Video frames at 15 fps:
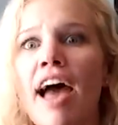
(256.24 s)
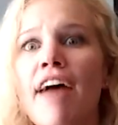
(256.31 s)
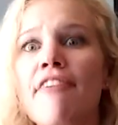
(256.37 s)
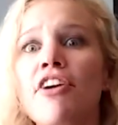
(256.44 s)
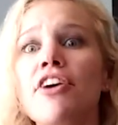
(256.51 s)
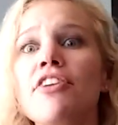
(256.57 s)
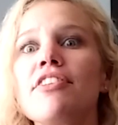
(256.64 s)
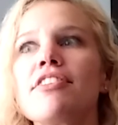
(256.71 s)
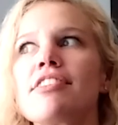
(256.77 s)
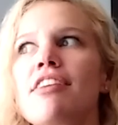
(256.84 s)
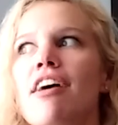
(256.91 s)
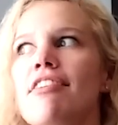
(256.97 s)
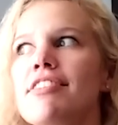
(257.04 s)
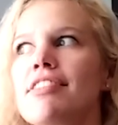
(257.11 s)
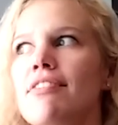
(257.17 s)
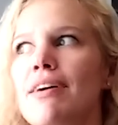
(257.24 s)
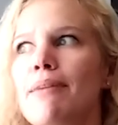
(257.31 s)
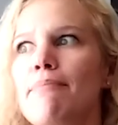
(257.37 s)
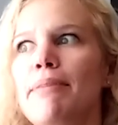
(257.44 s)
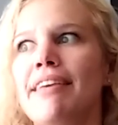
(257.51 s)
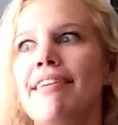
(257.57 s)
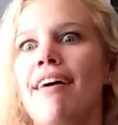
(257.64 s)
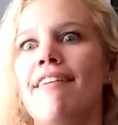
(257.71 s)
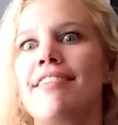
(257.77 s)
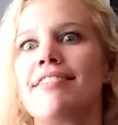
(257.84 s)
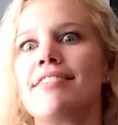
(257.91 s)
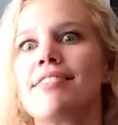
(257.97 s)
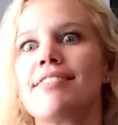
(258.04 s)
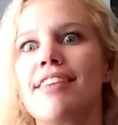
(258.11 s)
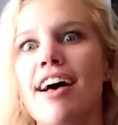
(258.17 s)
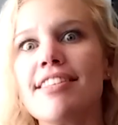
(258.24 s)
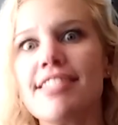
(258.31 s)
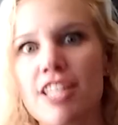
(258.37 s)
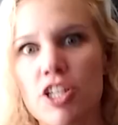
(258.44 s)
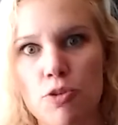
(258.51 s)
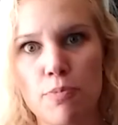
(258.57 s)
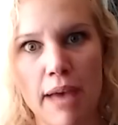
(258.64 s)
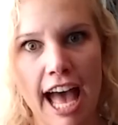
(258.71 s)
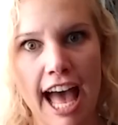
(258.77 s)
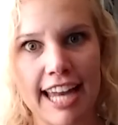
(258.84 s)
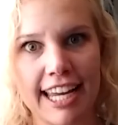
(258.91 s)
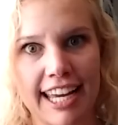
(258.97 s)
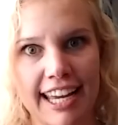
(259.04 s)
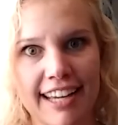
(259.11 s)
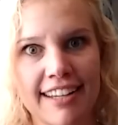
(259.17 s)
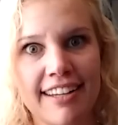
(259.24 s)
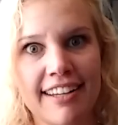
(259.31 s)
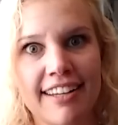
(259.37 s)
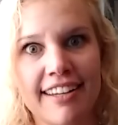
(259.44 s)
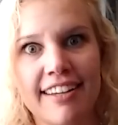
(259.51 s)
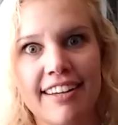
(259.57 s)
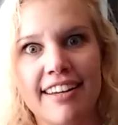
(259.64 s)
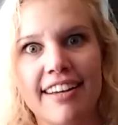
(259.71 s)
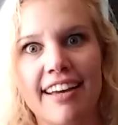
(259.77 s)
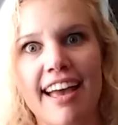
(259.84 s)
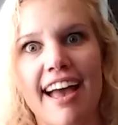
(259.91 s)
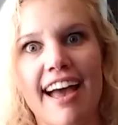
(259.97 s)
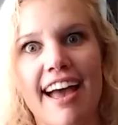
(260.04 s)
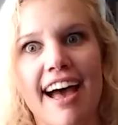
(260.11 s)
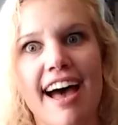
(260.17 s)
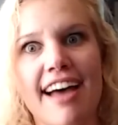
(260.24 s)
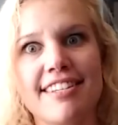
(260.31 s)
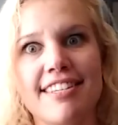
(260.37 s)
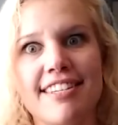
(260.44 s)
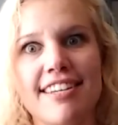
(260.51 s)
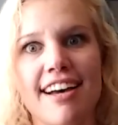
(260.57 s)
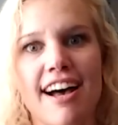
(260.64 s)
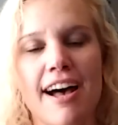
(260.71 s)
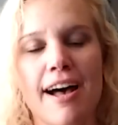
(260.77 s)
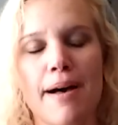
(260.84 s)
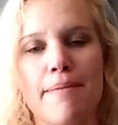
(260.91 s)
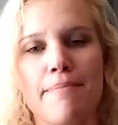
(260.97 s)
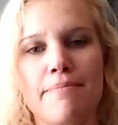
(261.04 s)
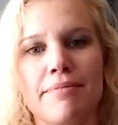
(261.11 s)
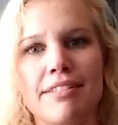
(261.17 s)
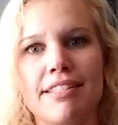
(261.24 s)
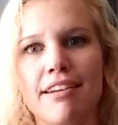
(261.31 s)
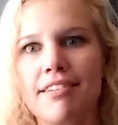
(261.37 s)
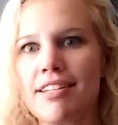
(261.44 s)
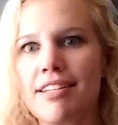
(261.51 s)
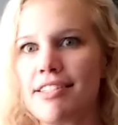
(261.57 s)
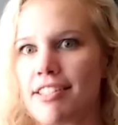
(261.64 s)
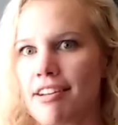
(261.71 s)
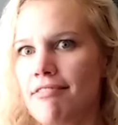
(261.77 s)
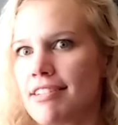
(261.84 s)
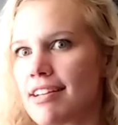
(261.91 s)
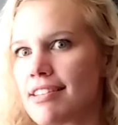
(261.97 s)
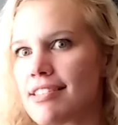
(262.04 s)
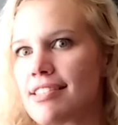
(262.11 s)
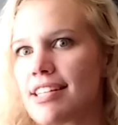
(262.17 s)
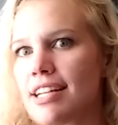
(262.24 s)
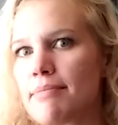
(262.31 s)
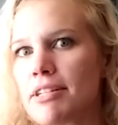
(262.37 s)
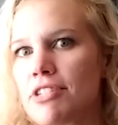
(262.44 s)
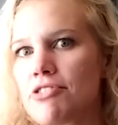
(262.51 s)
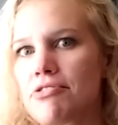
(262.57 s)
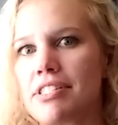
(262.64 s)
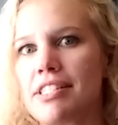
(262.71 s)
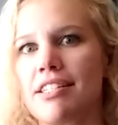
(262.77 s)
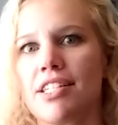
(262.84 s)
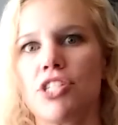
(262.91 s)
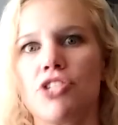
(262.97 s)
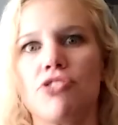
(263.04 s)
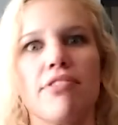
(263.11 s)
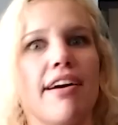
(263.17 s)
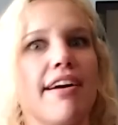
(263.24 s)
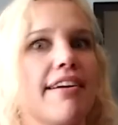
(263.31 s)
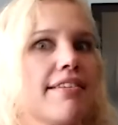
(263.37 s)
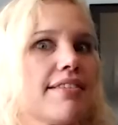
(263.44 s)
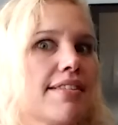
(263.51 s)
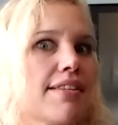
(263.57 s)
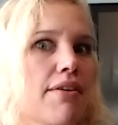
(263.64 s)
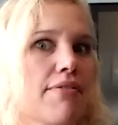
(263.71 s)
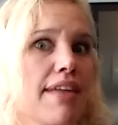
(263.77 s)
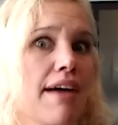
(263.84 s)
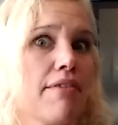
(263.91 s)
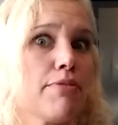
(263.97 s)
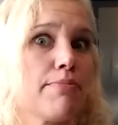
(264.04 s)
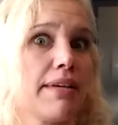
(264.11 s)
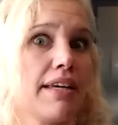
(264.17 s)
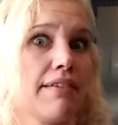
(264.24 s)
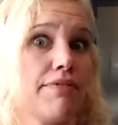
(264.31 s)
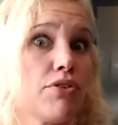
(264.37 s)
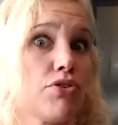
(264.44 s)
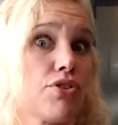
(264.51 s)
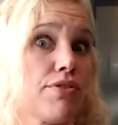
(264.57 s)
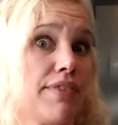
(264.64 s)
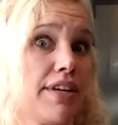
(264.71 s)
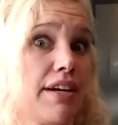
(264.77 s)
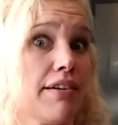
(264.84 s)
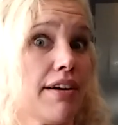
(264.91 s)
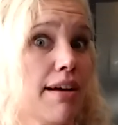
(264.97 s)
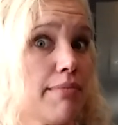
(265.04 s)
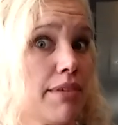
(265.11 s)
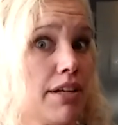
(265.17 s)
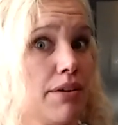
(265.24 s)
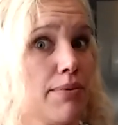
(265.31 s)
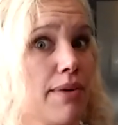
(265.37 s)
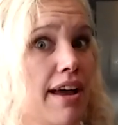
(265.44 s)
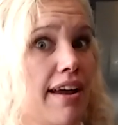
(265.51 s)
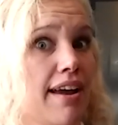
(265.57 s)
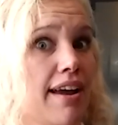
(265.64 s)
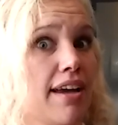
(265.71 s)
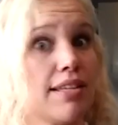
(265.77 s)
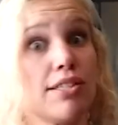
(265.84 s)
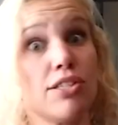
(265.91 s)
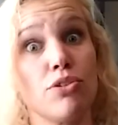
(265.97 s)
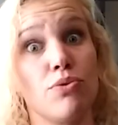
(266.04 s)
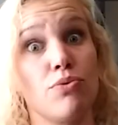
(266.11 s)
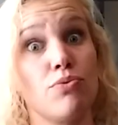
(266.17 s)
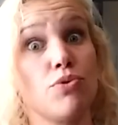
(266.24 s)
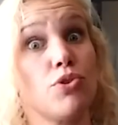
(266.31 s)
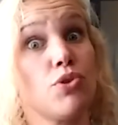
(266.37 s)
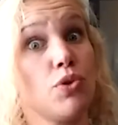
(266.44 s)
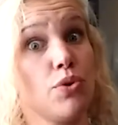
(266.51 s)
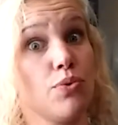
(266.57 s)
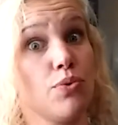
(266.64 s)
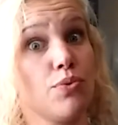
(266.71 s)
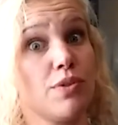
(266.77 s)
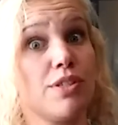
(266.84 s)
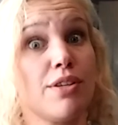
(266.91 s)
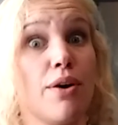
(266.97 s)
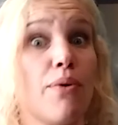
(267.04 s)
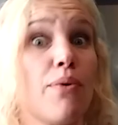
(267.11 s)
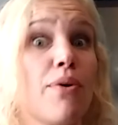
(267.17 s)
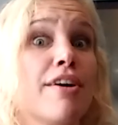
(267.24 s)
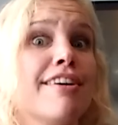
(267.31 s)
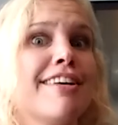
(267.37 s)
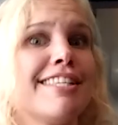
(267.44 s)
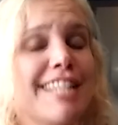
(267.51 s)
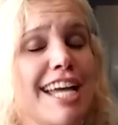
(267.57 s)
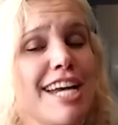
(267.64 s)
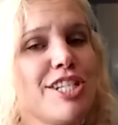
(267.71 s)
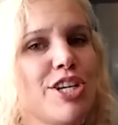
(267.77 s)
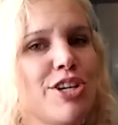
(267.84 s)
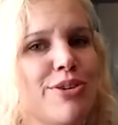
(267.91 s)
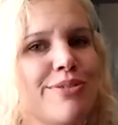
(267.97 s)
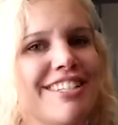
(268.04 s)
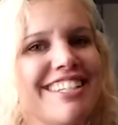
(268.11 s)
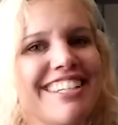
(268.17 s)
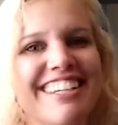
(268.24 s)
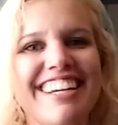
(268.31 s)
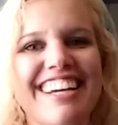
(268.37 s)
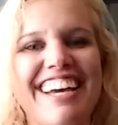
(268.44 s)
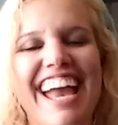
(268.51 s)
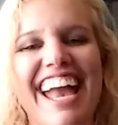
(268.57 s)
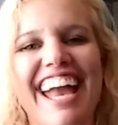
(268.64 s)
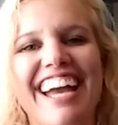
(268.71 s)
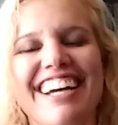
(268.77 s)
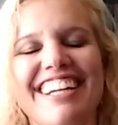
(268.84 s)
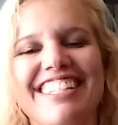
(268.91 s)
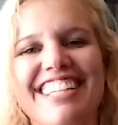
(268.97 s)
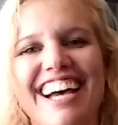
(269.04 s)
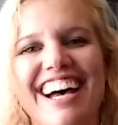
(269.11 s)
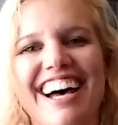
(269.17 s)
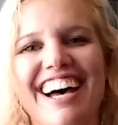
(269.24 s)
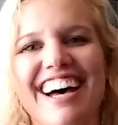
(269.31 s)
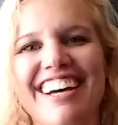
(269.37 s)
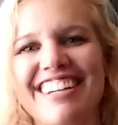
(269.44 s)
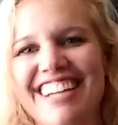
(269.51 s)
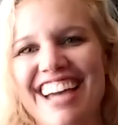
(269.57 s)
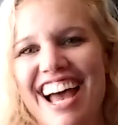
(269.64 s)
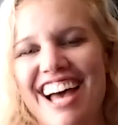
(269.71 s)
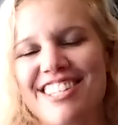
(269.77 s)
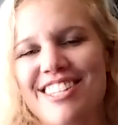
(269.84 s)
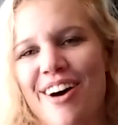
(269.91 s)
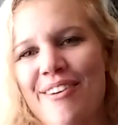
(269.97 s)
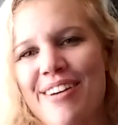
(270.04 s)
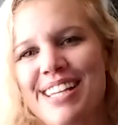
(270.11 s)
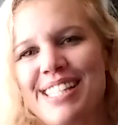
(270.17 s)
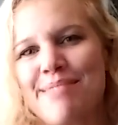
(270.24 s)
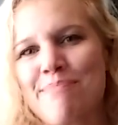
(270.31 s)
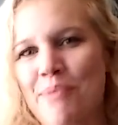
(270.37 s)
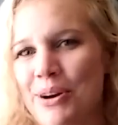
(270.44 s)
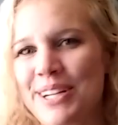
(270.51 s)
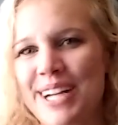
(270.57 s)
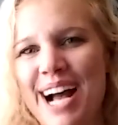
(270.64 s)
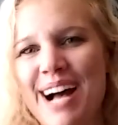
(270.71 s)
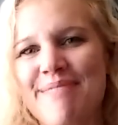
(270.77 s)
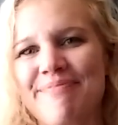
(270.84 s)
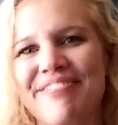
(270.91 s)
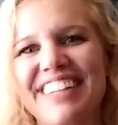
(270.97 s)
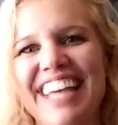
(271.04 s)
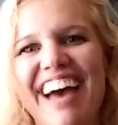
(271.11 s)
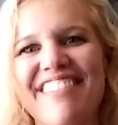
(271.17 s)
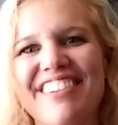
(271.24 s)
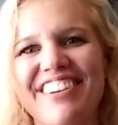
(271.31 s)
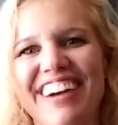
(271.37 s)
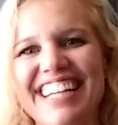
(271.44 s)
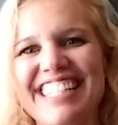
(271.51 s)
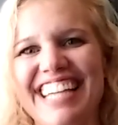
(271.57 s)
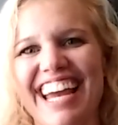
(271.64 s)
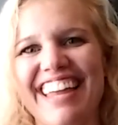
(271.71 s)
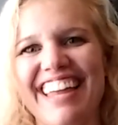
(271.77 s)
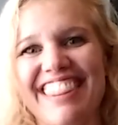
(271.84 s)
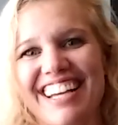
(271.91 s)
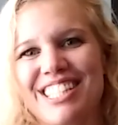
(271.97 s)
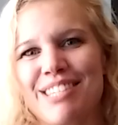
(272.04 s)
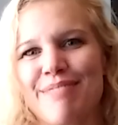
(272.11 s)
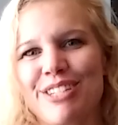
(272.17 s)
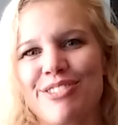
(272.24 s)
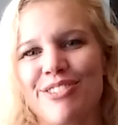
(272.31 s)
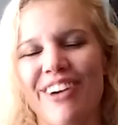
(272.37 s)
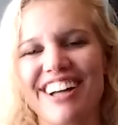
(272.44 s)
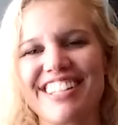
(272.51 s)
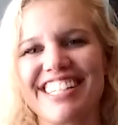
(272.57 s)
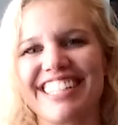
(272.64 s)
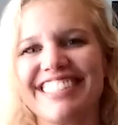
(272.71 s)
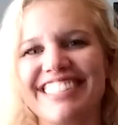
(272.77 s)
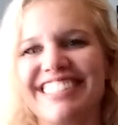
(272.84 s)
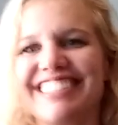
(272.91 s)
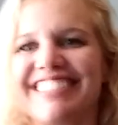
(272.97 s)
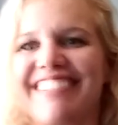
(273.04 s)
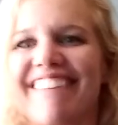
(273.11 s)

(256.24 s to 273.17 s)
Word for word: I've heard there's also a Beyond Sausage Patty at um, Dunkin' Donuts that I'm interested in trying. So that will be a future video coming your way soon too. So stay tuned. And uh, as always, more to come. Have a great day. Thanks so much for watching.